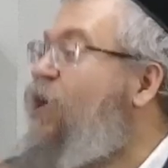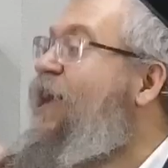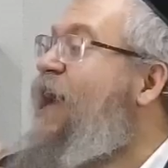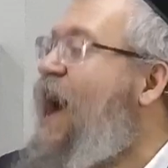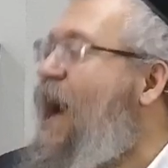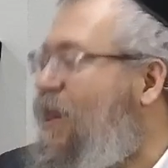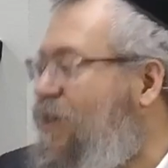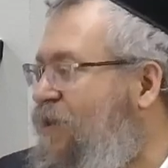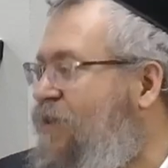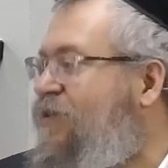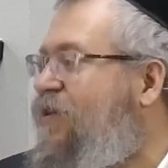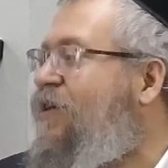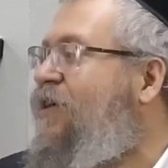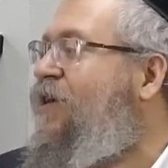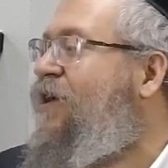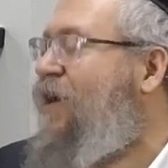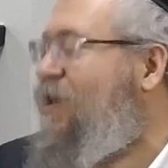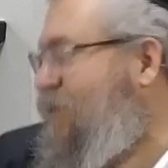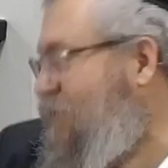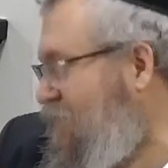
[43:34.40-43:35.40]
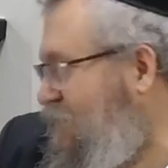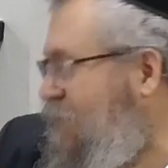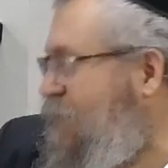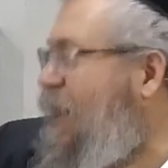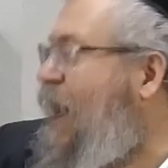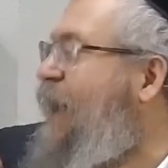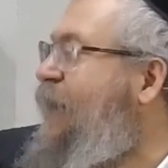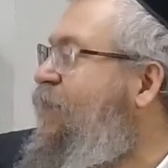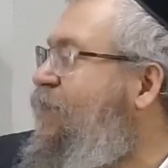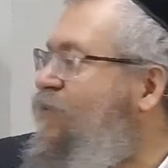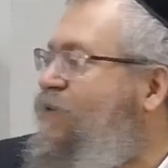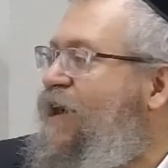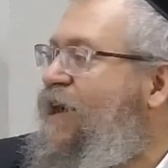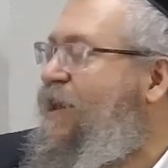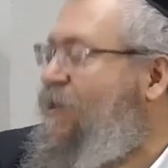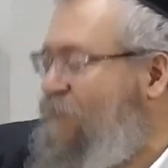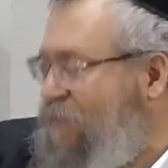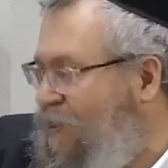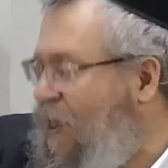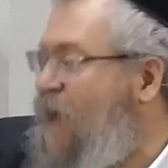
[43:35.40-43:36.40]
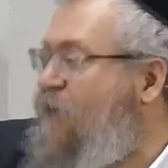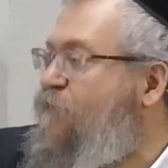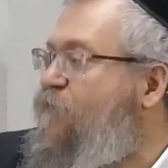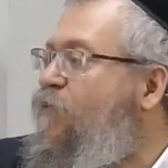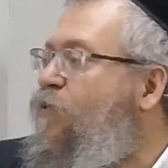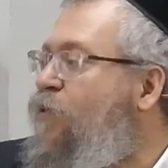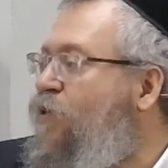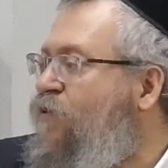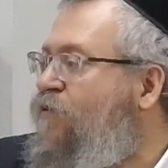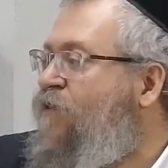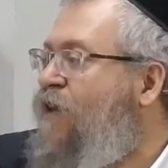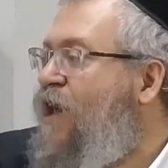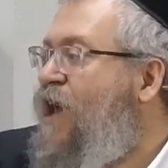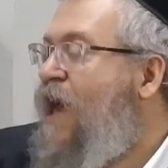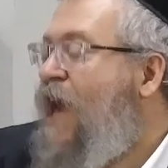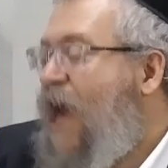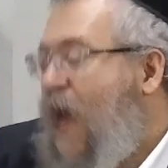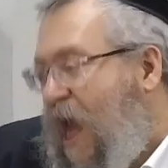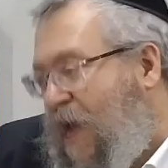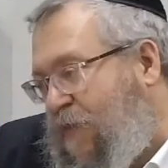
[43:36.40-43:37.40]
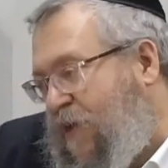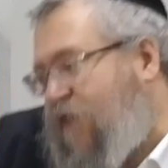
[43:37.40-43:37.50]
And to understand this,